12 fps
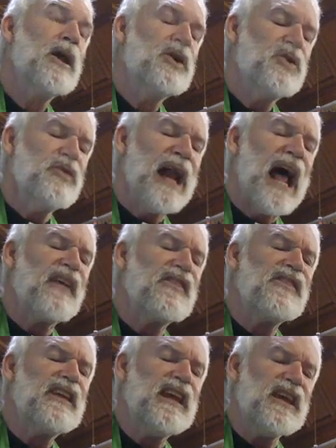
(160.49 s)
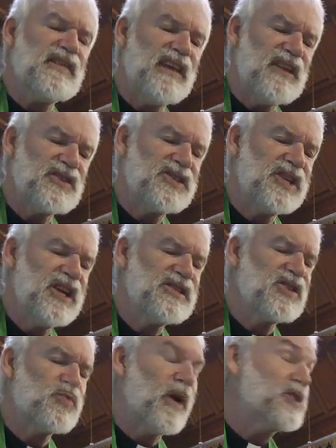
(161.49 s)
Do not seek, says
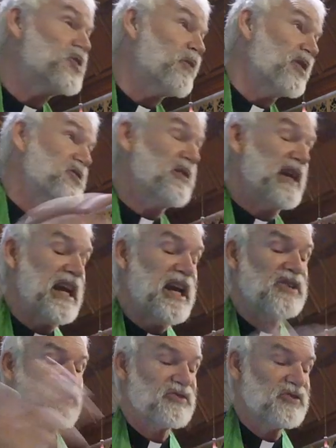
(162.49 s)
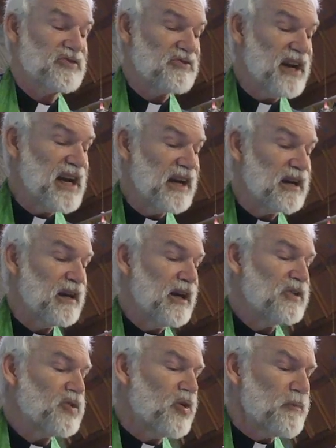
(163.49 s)
Jesus, what you are to eat or to drink.
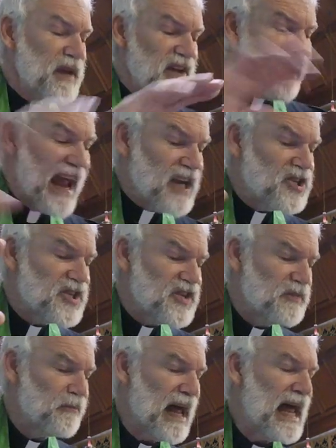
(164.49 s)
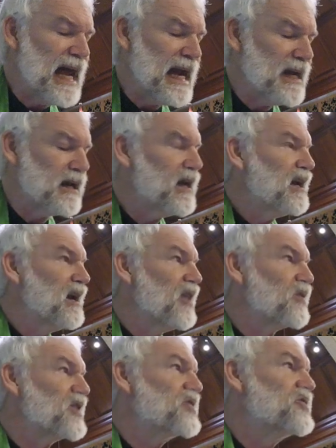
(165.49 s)
Don't be of anxious mind. In
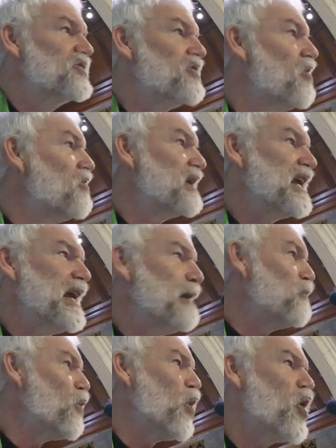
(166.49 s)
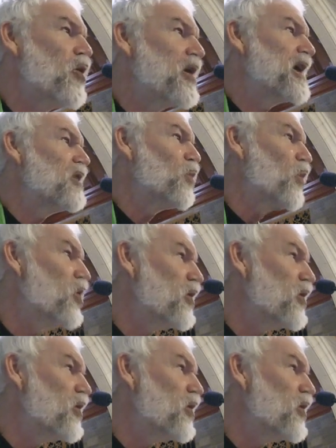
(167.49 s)
other words, don't keep worrying.